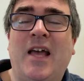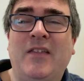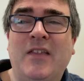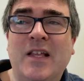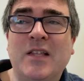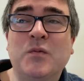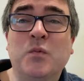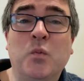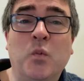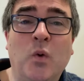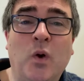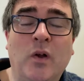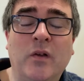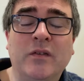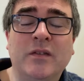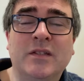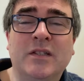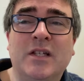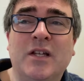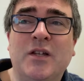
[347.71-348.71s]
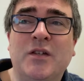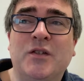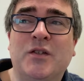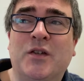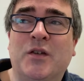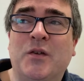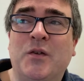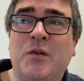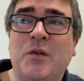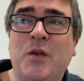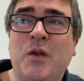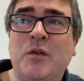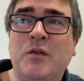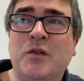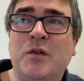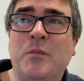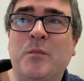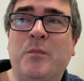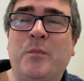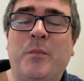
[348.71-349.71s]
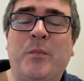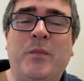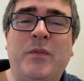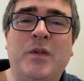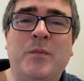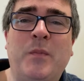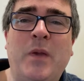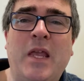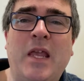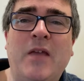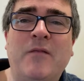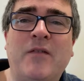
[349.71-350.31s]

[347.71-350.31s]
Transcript: Let's want to be